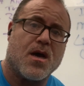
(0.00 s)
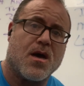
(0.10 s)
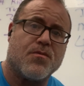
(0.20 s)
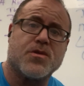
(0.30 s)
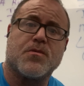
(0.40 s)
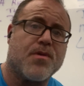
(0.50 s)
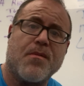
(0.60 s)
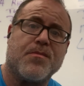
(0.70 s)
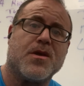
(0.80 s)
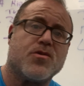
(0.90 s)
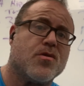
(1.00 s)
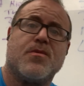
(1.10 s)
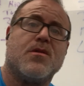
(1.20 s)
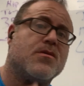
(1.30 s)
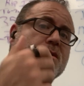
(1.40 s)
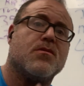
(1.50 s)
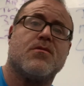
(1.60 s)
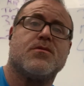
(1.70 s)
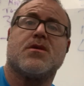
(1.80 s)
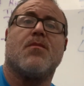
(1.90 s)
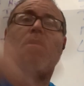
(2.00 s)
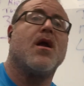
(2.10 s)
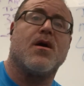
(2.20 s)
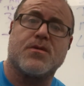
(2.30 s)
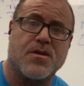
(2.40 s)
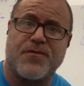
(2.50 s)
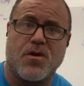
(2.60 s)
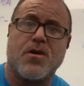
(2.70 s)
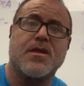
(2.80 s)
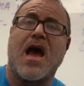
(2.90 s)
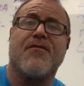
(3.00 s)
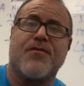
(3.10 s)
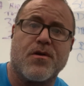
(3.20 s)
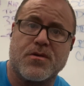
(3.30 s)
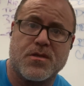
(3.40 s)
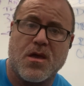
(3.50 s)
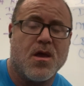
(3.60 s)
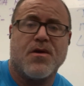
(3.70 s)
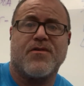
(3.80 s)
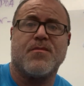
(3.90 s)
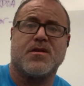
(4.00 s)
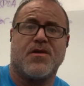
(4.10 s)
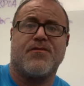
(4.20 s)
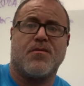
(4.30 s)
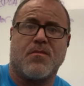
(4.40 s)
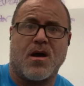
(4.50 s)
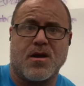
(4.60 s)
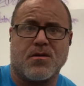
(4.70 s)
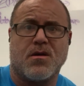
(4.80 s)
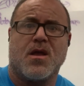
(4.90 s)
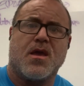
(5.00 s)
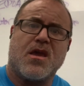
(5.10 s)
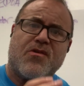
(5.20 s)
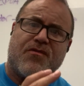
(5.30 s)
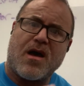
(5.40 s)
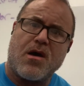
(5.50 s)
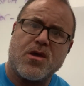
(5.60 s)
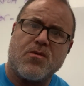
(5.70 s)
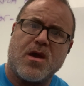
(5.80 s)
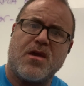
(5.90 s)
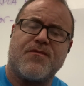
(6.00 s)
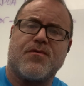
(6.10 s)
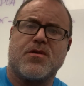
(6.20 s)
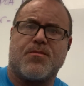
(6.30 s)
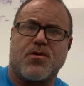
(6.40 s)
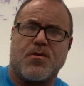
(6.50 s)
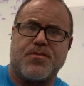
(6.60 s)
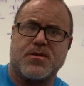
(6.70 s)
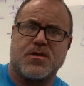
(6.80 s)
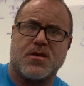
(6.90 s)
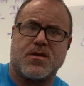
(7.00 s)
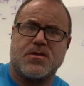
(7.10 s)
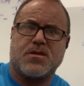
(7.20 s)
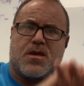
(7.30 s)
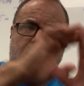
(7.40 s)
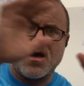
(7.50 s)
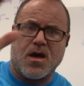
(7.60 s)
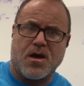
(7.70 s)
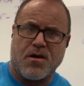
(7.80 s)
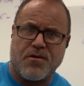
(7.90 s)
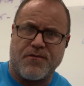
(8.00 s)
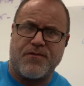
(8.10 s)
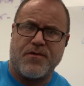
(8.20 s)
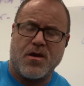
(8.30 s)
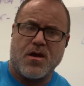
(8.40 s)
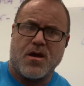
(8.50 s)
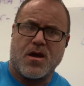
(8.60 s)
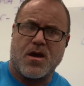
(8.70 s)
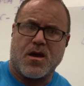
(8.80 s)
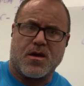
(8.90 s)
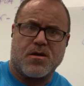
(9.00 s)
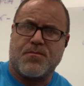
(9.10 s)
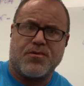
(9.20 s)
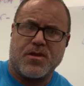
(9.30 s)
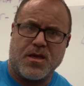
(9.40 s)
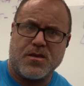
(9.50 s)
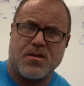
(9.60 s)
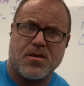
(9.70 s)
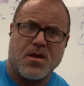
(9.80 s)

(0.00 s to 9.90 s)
which would probably be attributed to somewhere else if you heard that first from a different model. Evaluate for the purposes of complete